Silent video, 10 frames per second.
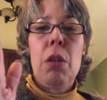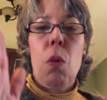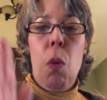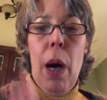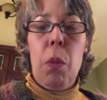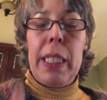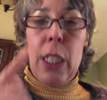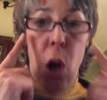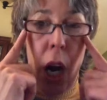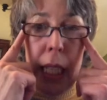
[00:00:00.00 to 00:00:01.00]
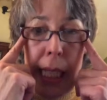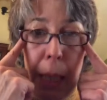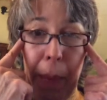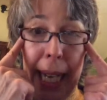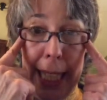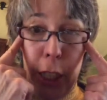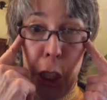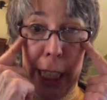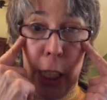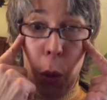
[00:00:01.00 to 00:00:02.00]
what was causing my
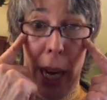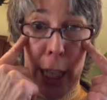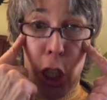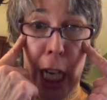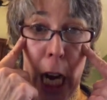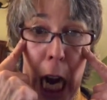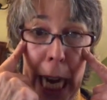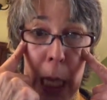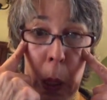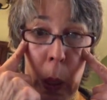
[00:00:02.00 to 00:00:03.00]
itchy, scratchy eye.